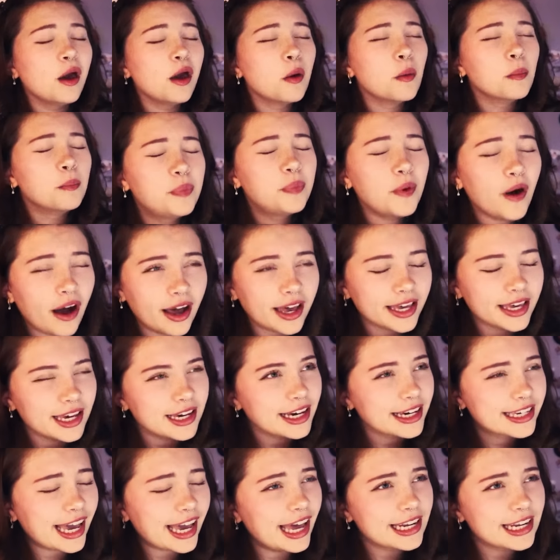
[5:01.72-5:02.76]
But
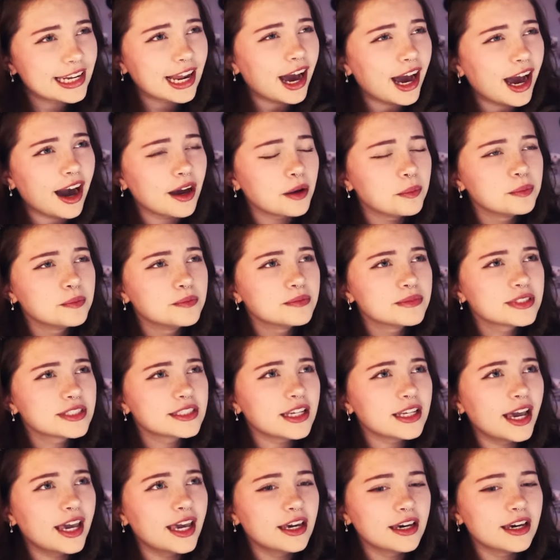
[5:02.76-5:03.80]
again, I'm
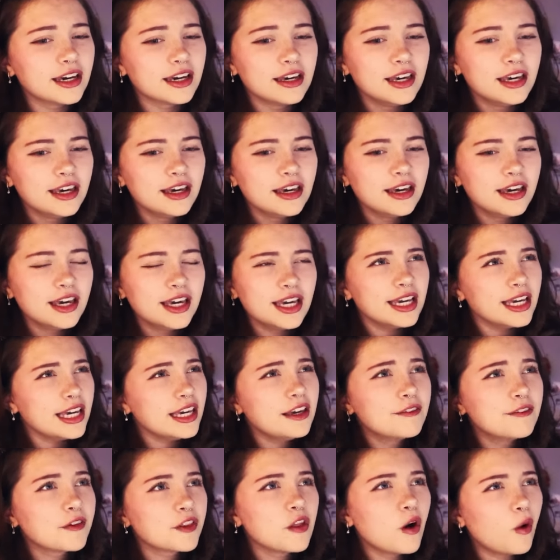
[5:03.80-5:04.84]
saying,
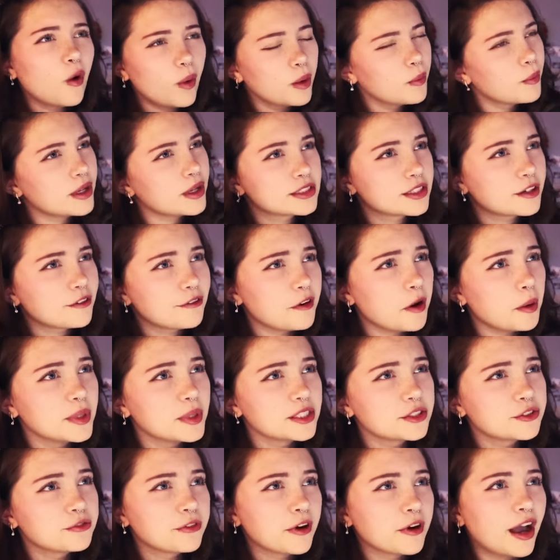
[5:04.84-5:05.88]
even though it wasn't from
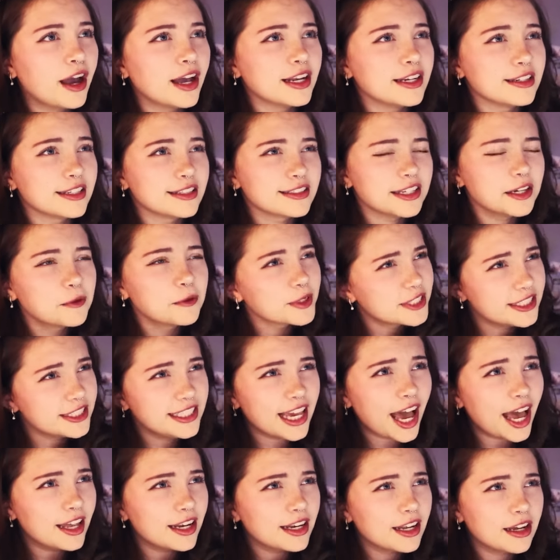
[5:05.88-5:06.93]
his friend, it was
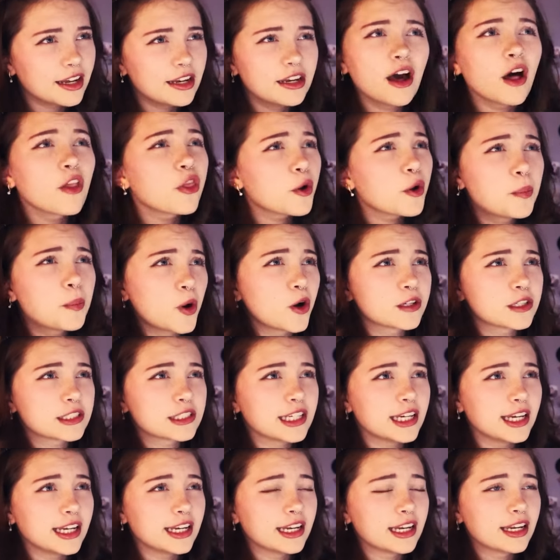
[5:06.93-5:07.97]
yet another
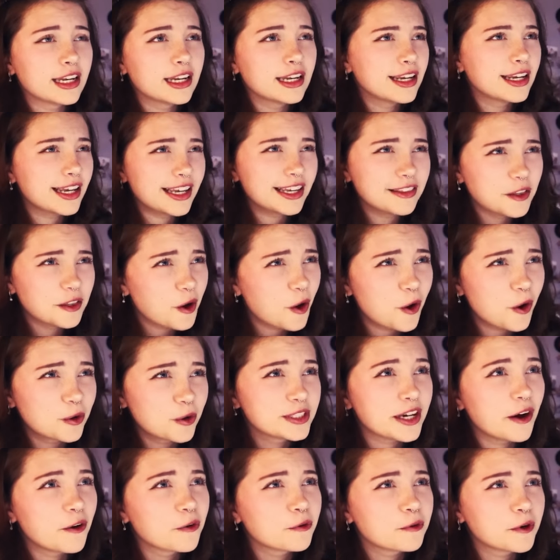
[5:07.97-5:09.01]
person in the
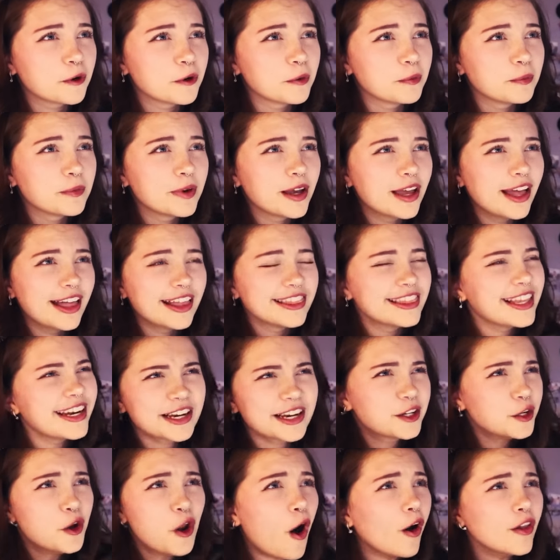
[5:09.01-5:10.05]
hotel room that
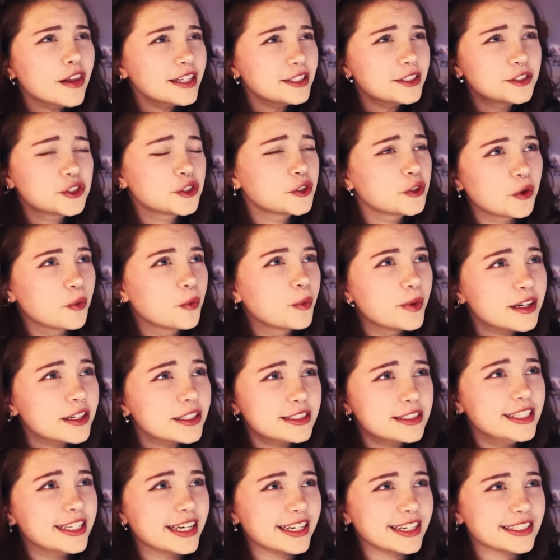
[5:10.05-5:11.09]
acknowledged the
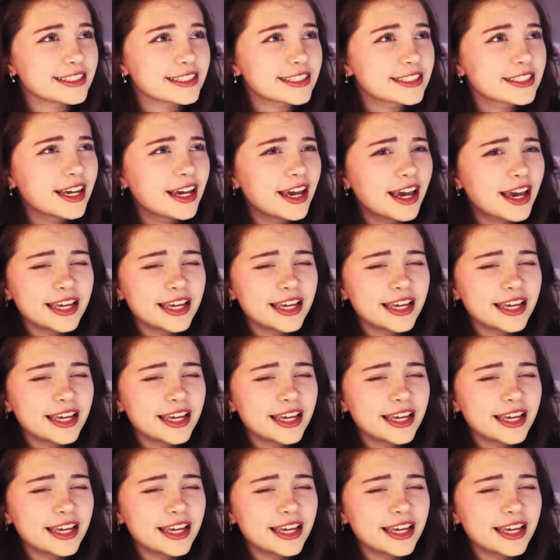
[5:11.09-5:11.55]
weirdness.